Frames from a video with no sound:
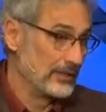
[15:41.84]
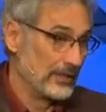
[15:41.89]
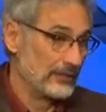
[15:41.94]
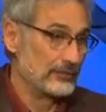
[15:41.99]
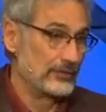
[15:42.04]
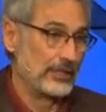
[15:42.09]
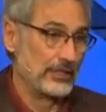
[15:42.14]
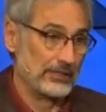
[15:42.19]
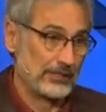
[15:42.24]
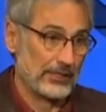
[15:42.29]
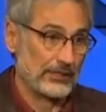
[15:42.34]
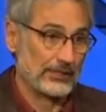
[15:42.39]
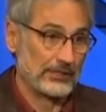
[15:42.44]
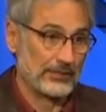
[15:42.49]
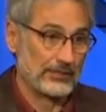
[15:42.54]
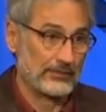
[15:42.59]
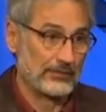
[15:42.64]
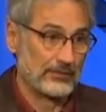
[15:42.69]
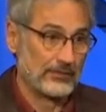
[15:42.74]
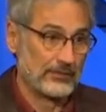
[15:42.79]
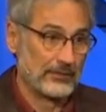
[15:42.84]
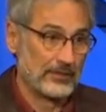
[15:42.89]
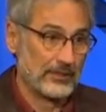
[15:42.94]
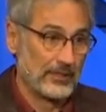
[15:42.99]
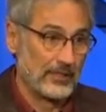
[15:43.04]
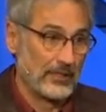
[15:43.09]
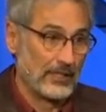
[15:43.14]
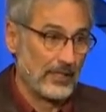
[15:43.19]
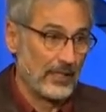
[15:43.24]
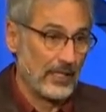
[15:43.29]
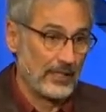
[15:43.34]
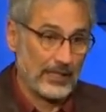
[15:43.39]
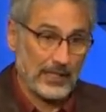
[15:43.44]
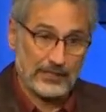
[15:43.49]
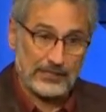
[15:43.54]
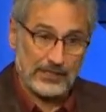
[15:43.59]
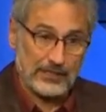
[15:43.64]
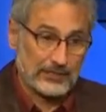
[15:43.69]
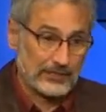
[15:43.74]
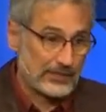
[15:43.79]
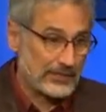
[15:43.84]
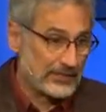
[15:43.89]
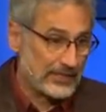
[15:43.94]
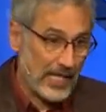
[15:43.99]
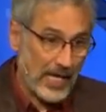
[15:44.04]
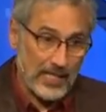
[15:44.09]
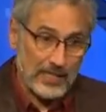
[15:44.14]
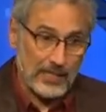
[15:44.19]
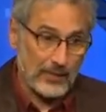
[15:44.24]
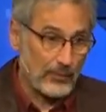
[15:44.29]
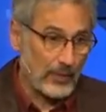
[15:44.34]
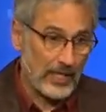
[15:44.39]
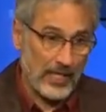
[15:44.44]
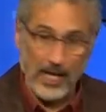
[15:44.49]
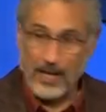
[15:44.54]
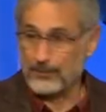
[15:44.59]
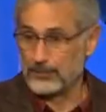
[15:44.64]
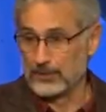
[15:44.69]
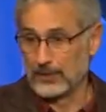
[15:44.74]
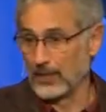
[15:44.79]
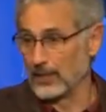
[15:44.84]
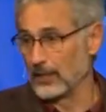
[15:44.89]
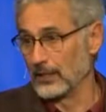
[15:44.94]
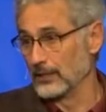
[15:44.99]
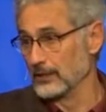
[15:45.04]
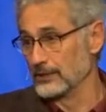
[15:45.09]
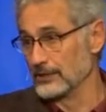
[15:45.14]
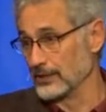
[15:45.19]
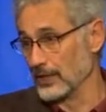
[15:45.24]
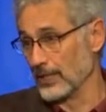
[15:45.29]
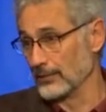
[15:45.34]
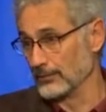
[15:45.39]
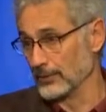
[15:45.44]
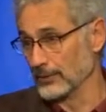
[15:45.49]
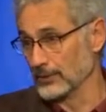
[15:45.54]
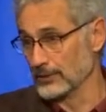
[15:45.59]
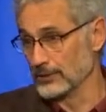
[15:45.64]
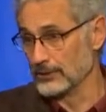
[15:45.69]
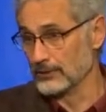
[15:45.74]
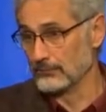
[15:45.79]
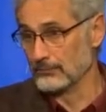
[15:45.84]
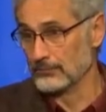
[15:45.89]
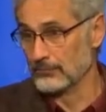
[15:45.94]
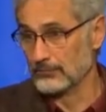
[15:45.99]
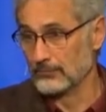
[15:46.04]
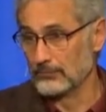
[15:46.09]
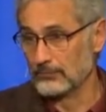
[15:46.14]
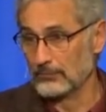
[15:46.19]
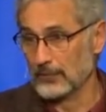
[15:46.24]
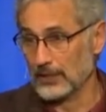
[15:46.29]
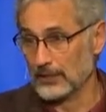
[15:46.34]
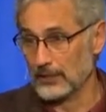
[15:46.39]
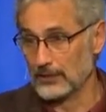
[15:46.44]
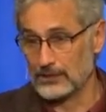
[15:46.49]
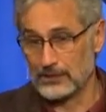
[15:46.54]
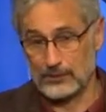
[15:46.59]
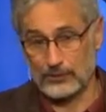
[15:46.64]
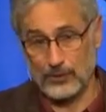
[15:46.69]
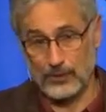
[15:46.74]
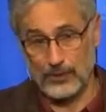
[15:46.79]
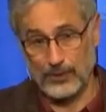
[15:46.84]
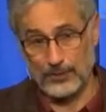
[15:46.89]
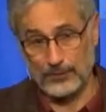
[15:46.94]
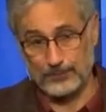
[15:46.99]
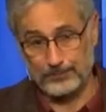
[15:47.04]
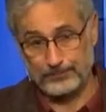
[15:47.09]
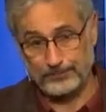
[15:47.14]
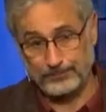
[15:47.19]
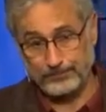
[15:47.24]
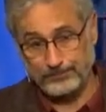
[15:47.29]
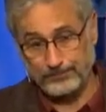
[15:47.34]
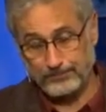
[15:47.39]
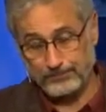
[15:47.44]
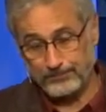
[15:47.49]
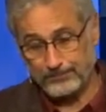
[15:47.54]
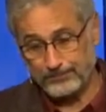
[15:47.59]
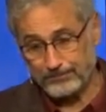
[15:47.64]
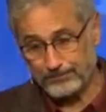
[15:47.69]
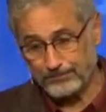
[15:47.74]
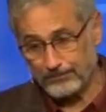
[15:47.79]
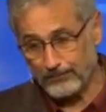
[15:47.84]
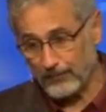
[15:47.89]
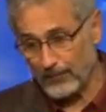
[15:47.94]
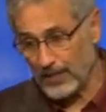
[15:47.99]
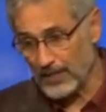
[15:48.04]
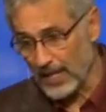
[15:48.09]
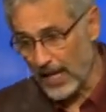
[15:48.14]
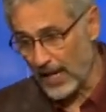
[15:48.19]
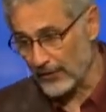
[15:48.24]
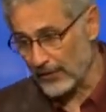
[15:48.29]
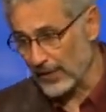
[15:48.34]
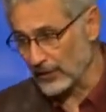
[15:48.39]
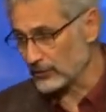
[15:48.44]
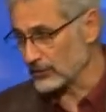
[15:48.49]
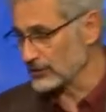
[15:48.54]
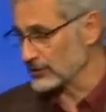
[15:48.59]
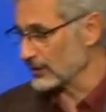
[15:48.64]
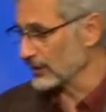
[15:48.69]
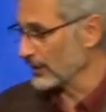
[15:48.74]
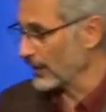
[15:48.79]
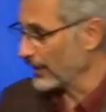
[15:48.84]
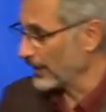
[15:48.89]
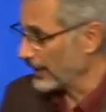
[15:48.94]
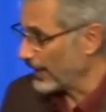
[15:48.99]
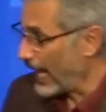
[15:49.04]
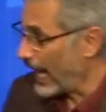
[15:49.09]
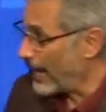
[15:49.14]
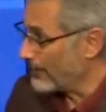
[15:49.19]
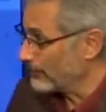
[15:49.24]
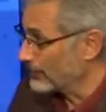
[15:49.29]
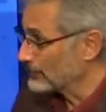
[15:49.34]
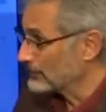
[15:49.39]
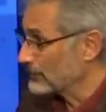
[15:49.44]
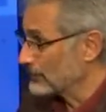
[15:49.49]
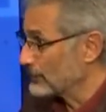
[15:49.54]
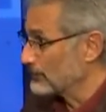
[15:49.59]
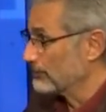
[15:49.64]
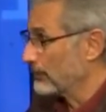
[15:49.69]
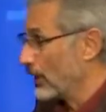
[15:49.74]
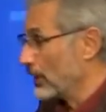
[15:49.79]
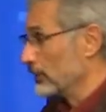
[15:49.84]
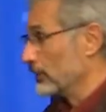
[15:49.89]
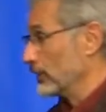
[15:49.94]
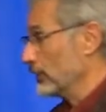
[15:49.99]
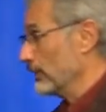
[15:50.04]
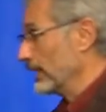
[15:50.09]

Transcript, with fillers: of Jesus. And that's exactly what happened to the disciples in this story. Now, the interesting thing that happens is upon